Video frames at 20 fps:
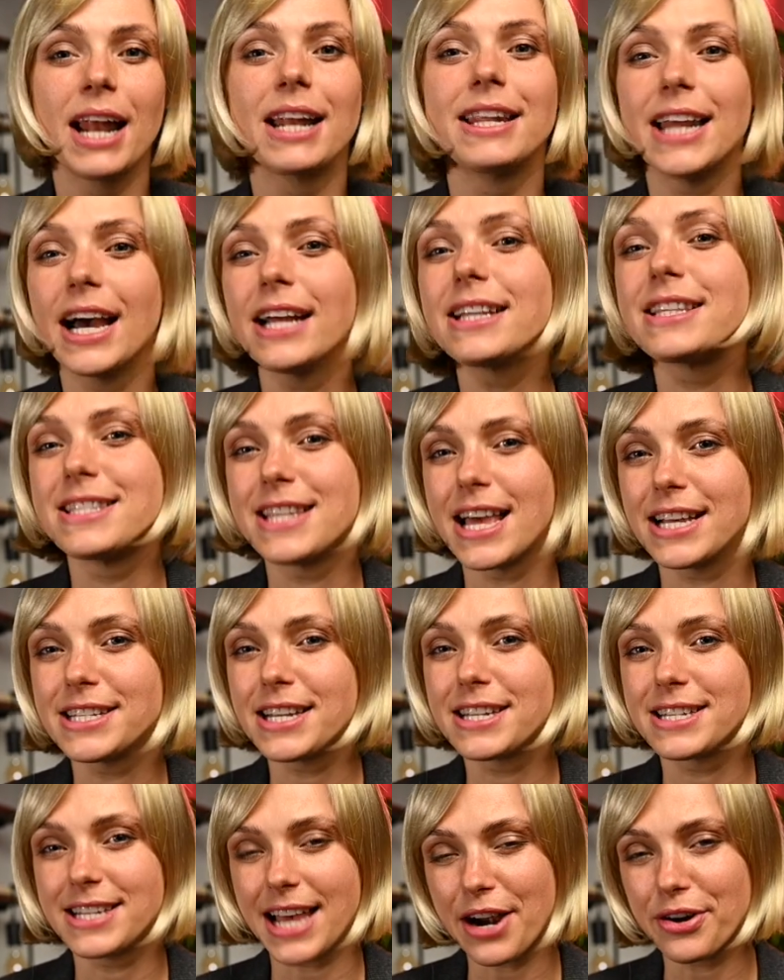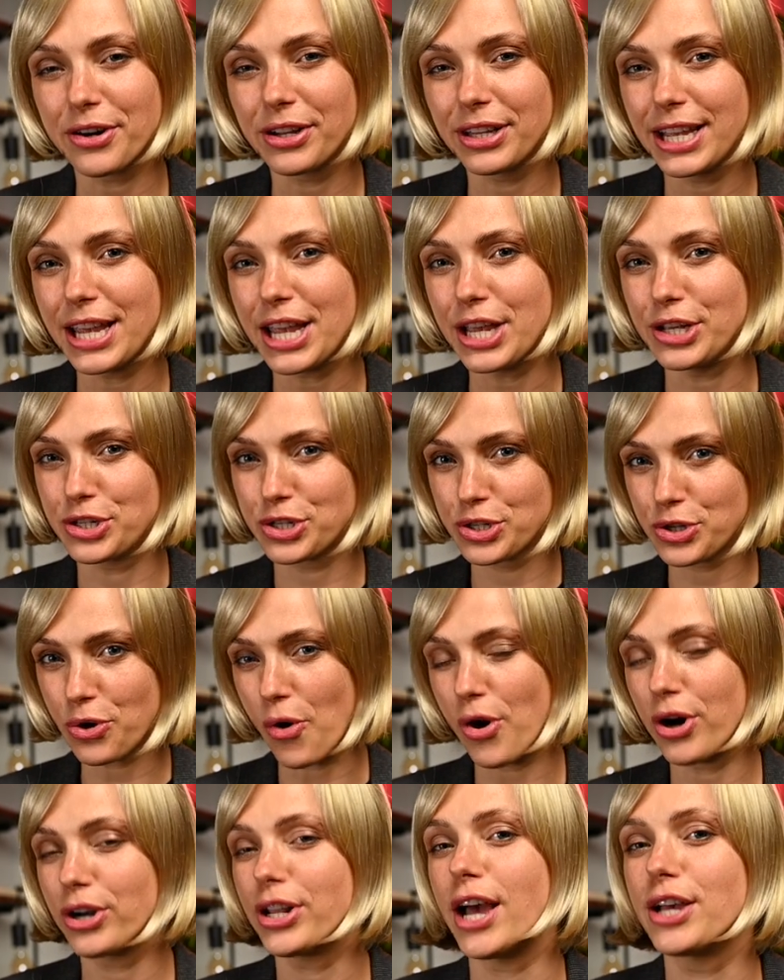not necessarily is
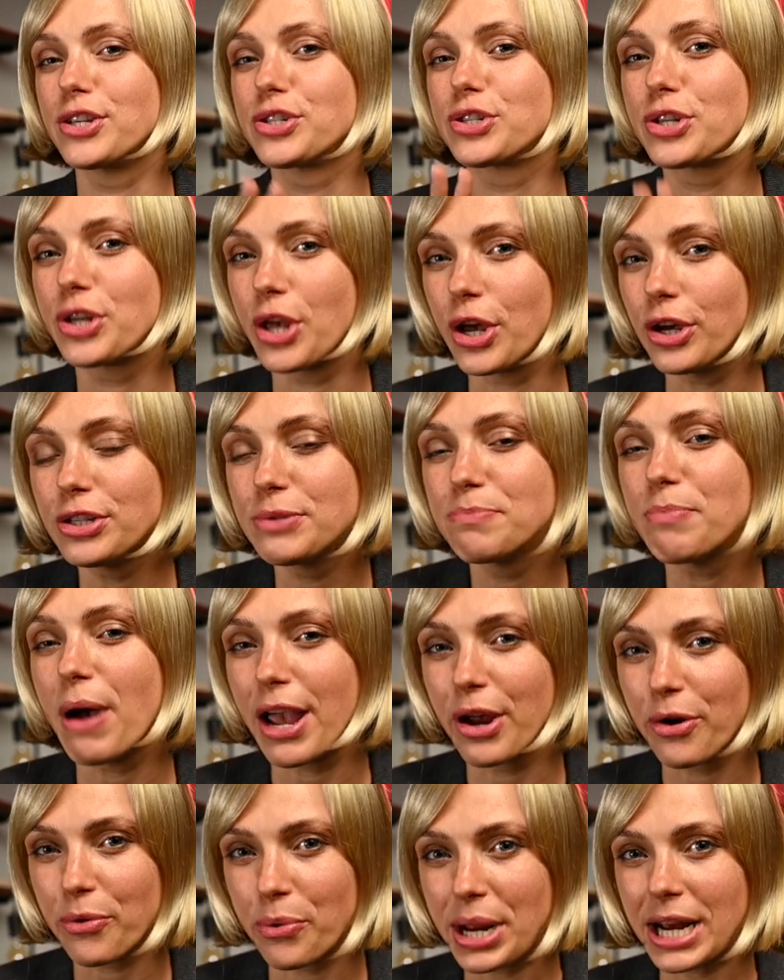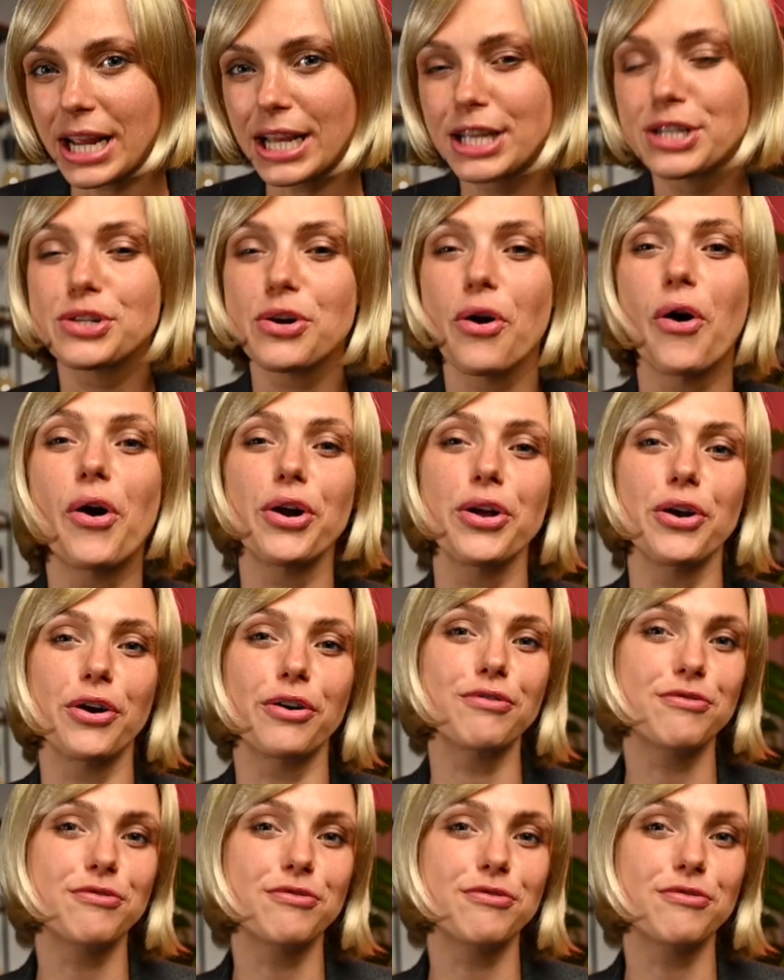scored as good by critics or your